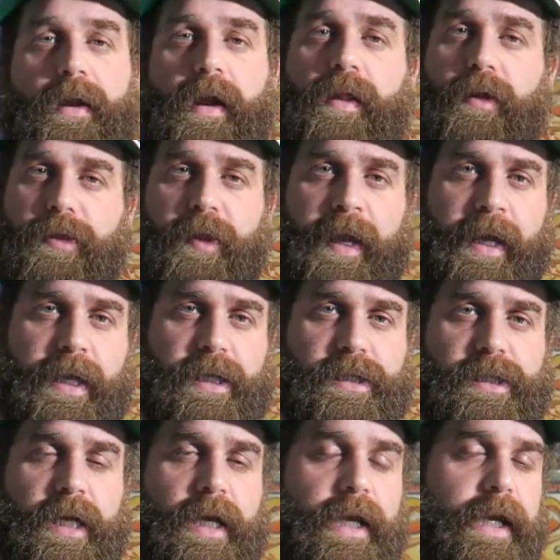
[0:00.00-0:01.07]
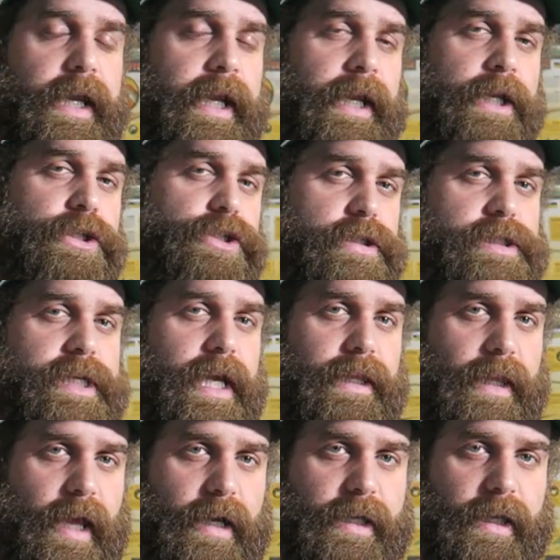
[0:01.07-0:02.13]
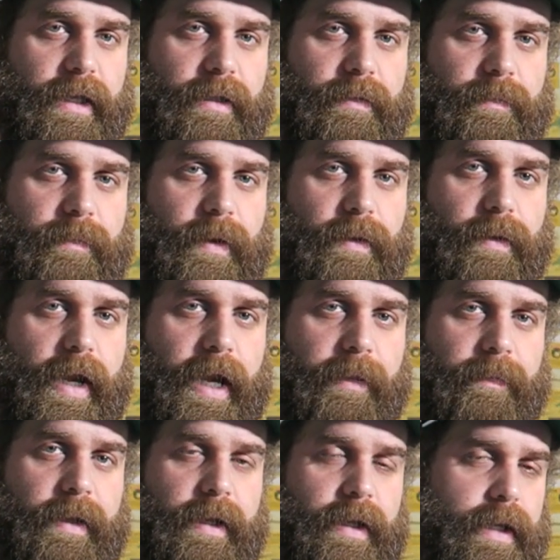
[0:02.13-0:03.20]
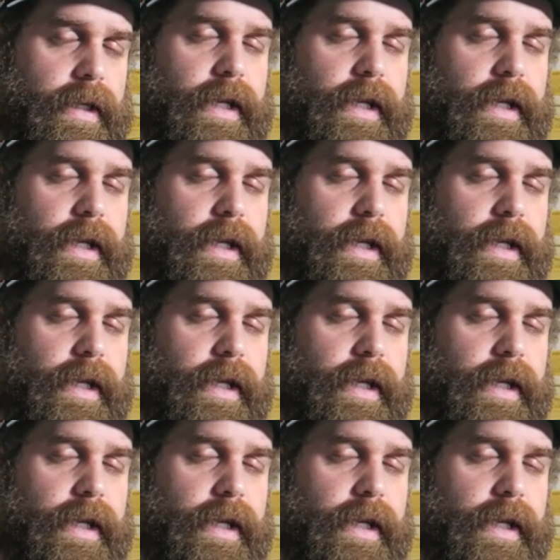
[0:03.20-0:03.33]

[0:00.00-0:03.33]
Another thing is, he didn't just get lucky, all right?